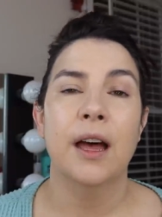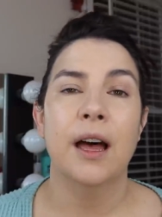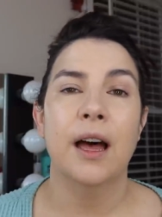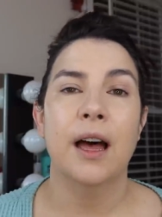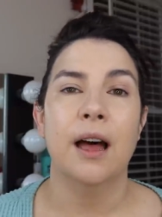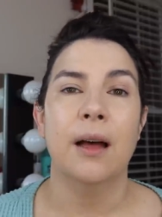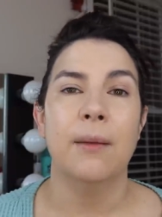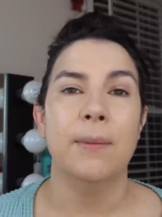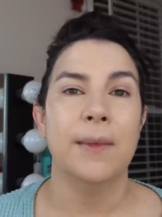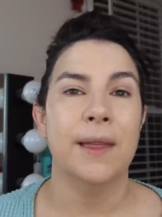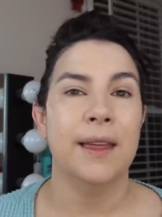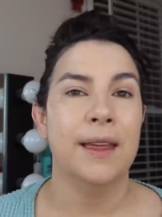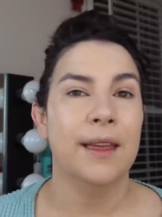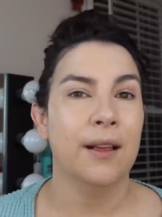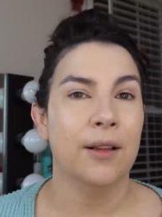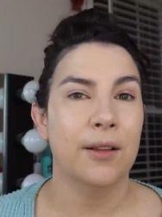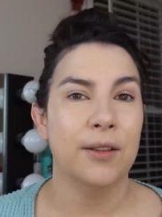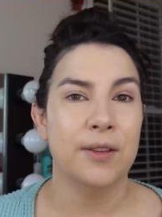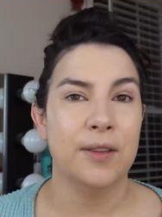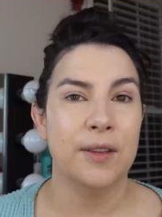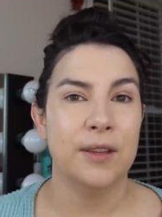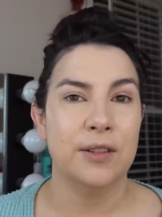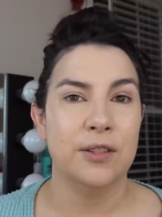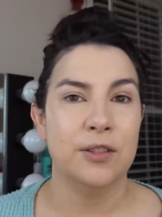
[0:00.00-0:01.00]
um, the
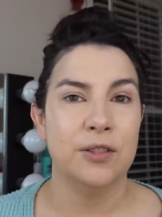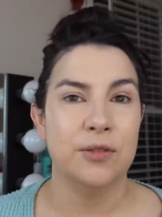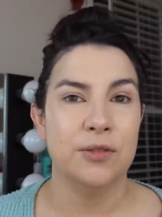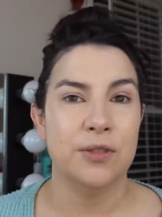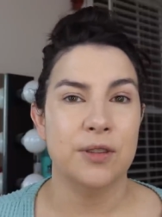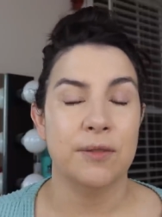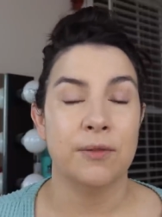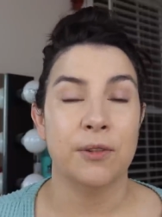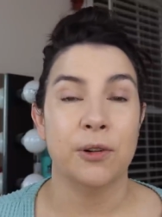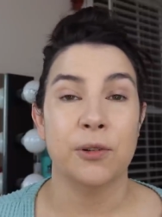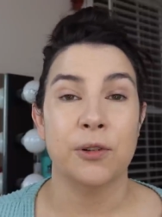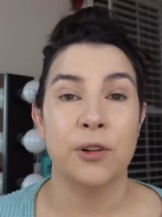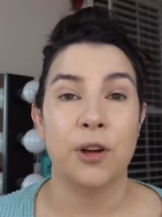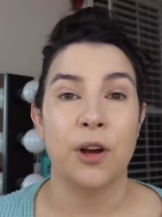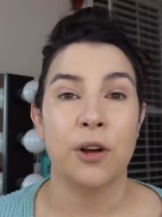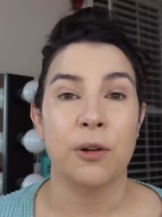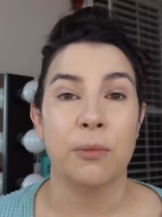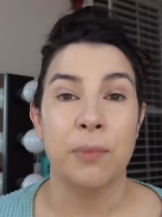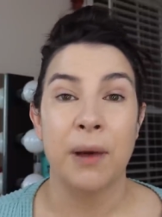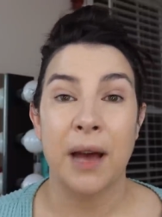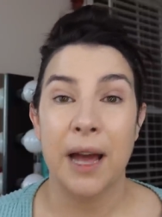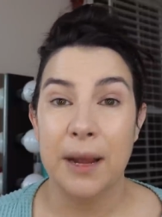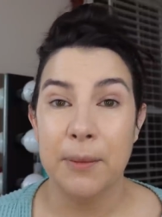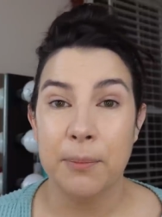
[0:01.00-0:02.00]
health issues of her
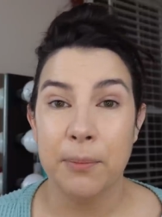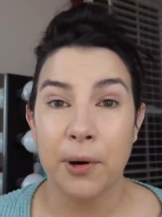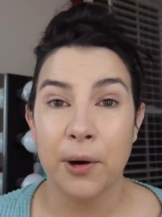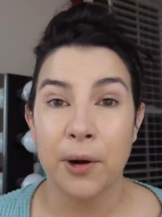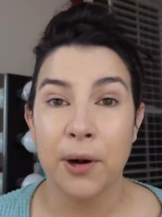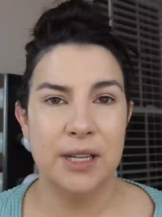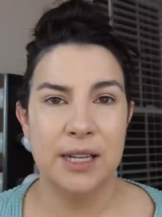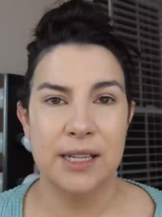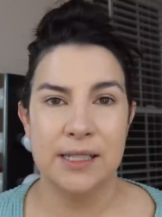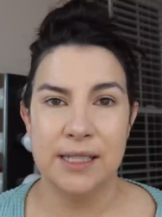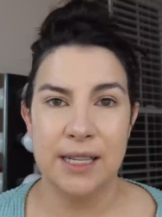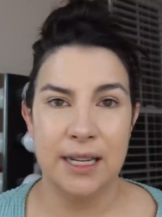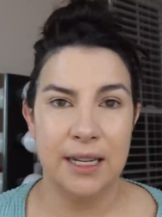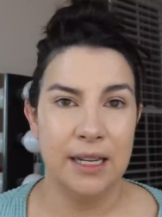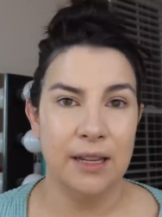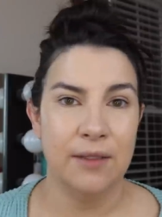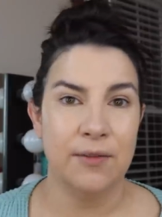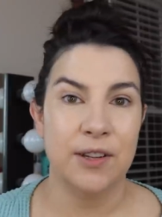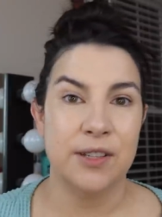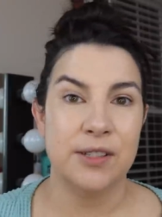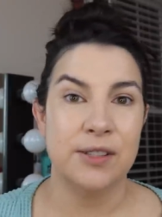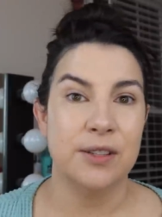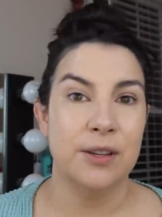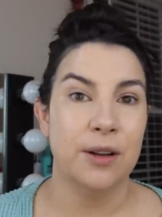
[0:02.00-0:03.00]
dog Piper. As any
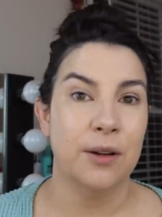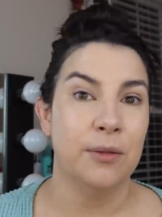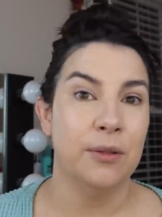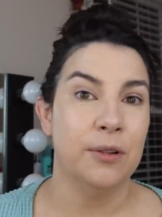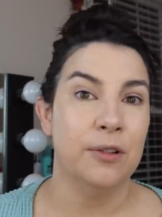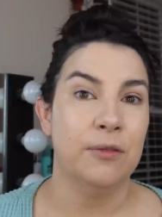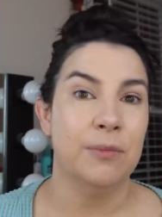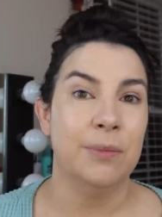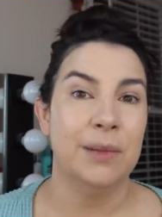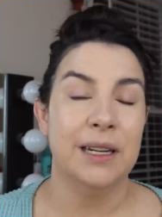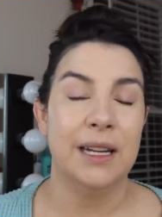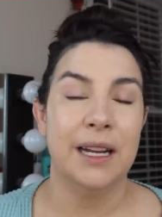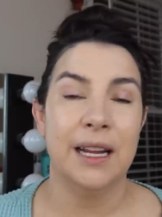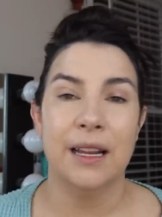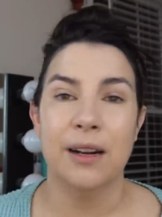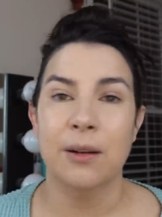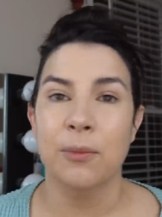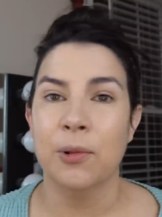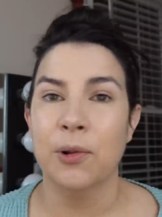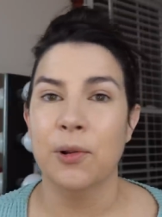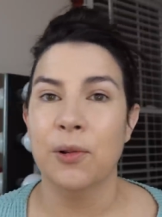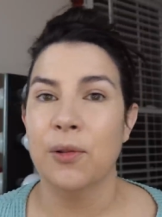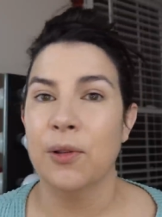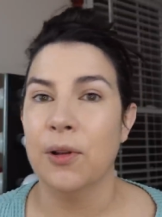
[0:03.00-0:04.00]
of us know who have been
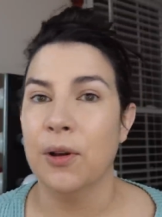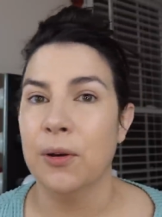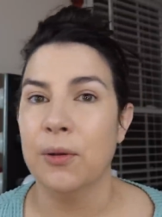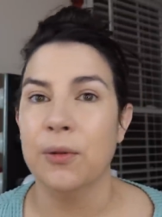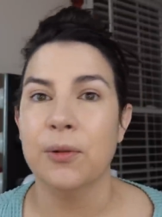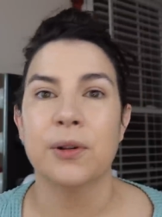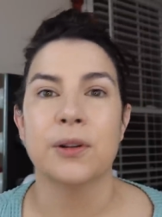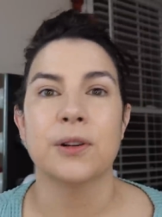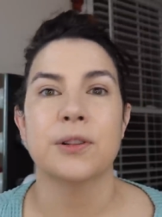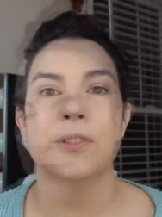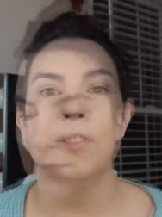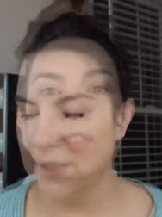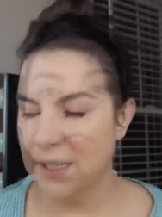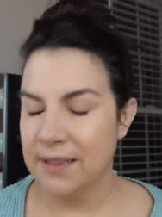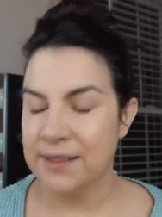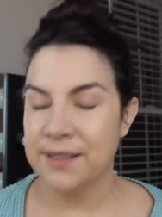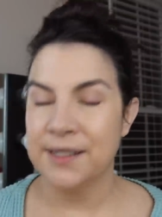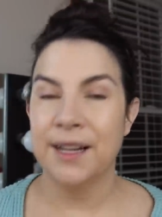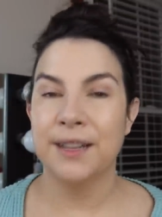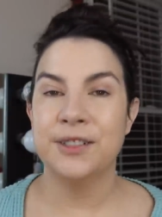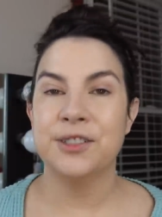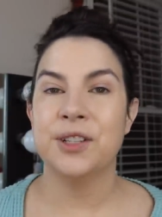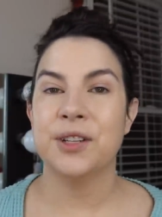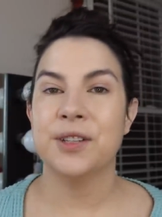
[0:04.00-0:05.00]
animal owners, it's
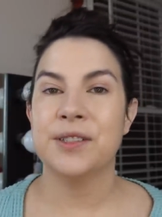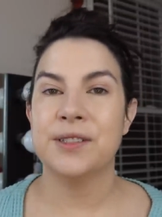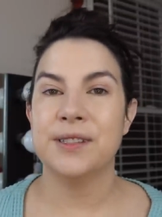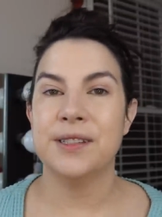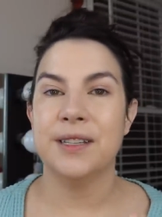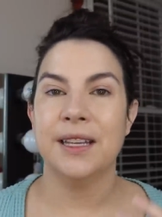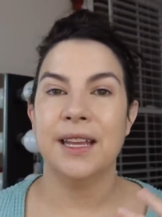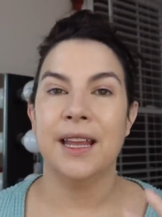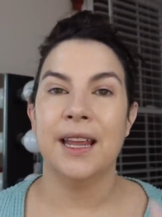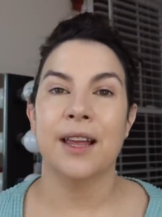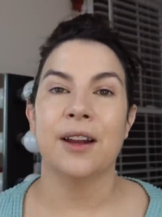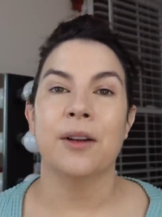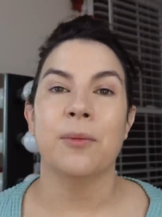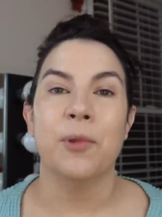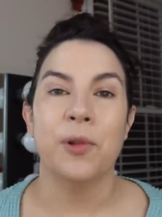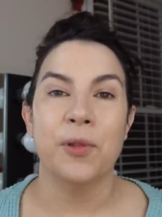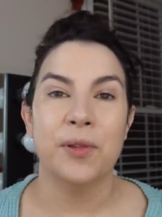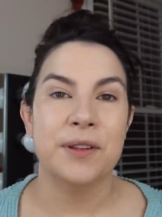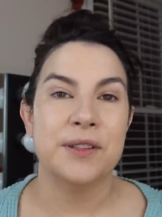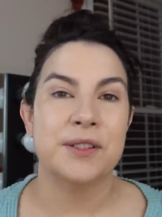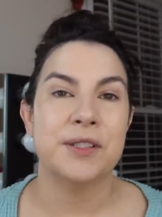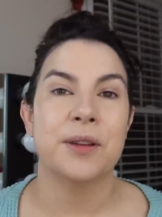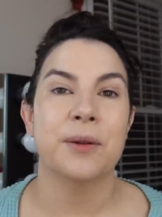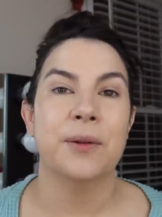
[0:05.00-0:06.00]
not just the animal
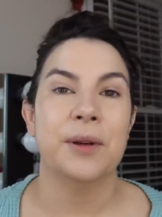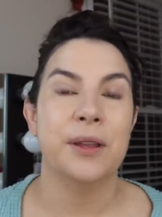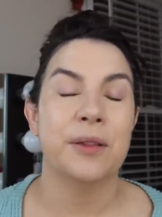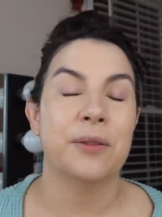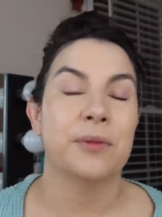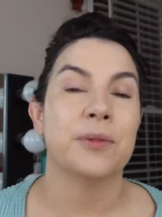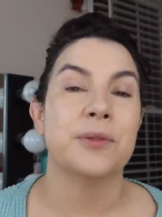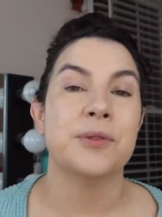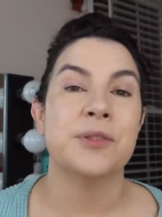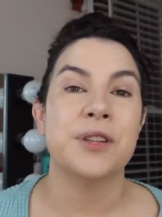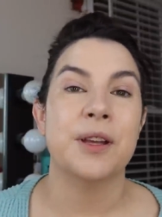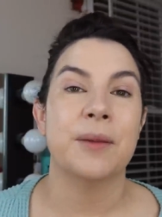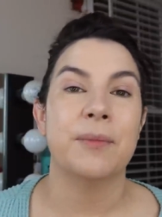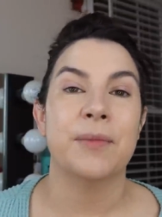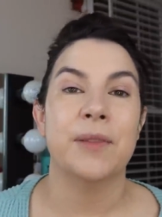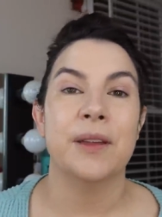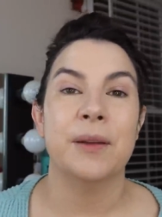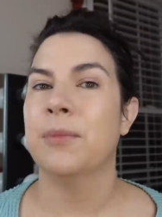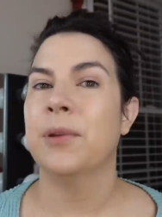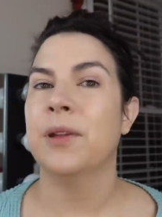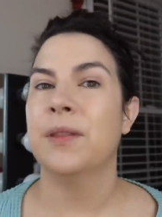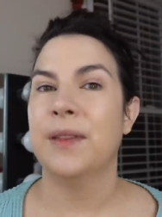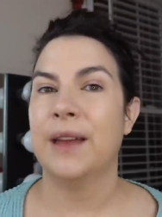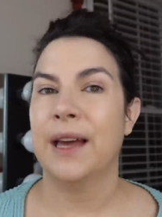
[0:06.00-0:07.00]
that's going through
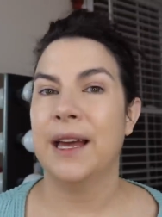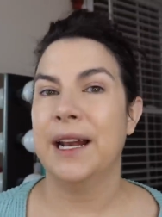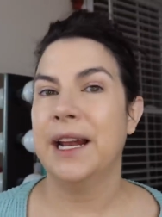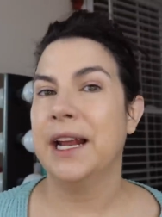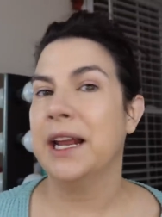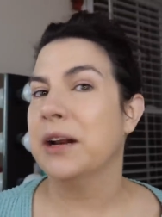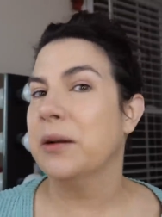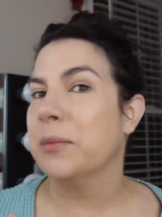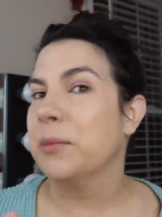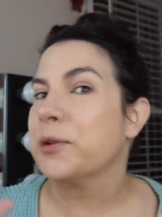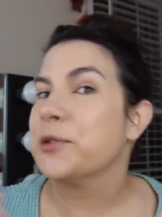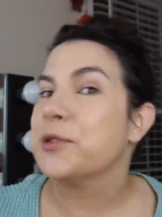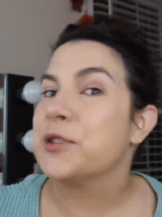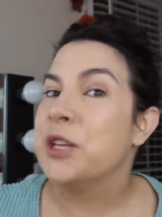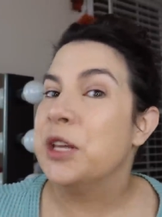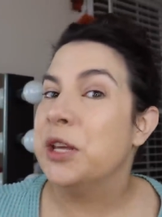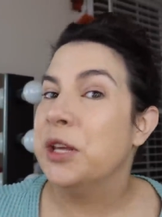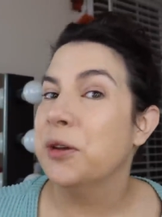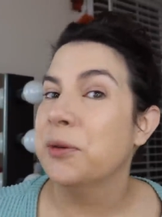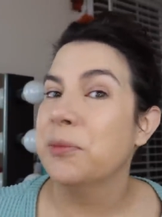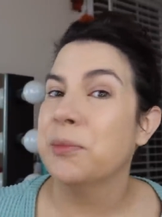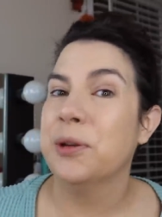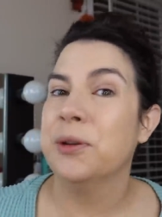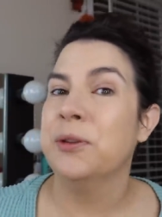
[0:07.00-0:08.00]
something, but that animal's
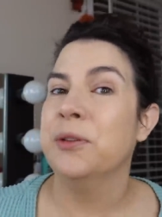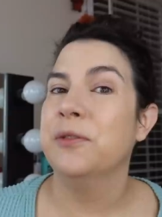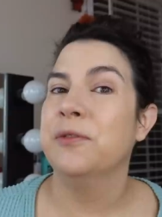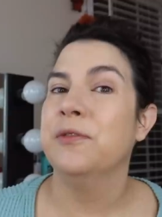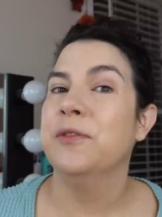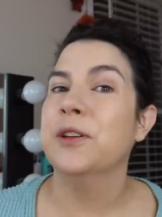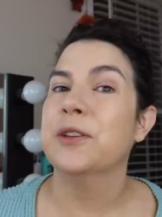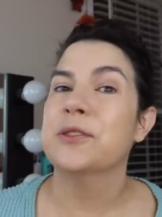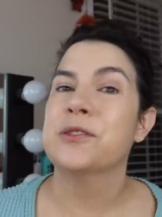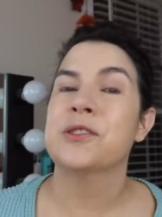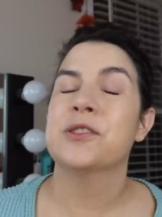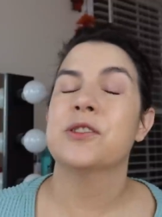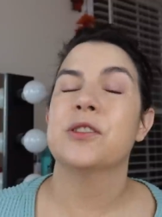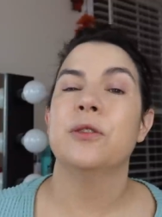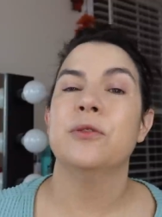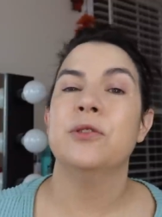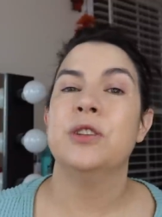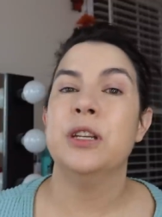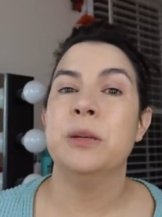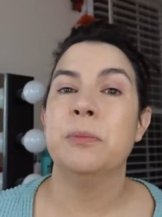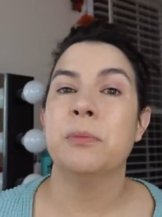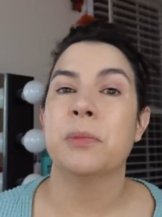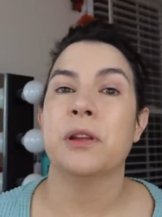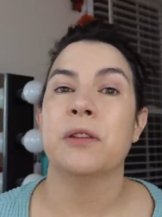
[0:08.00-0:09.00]
human who feels so
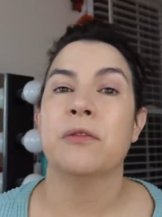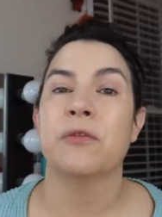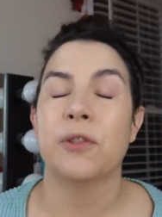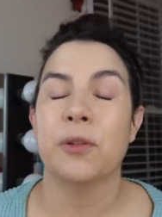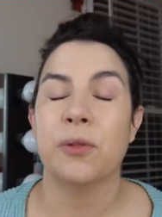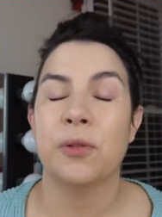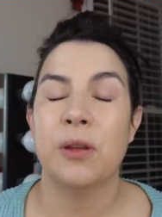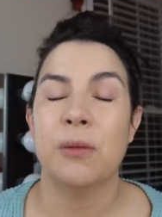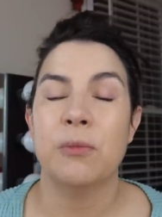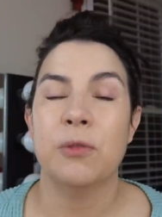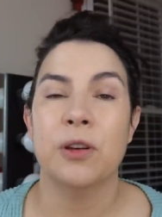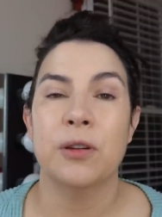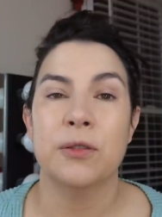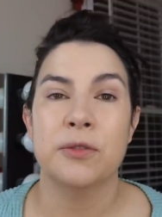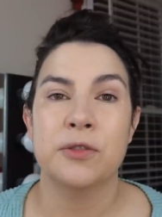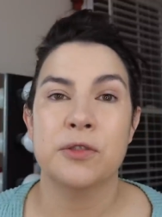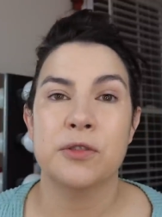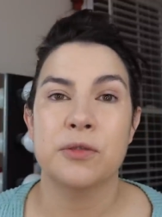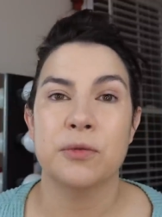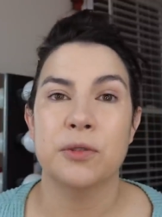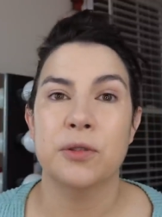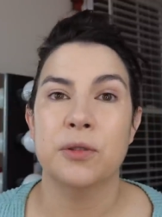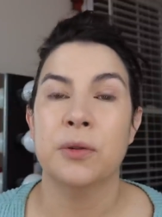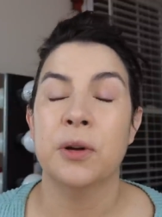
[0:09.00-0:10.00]
deeply for them goes
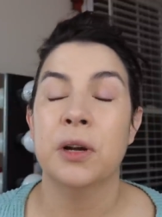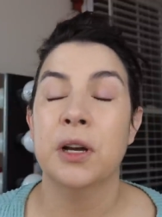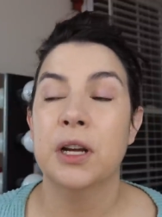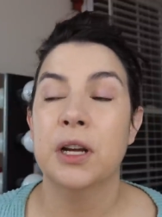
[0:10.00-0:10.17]
through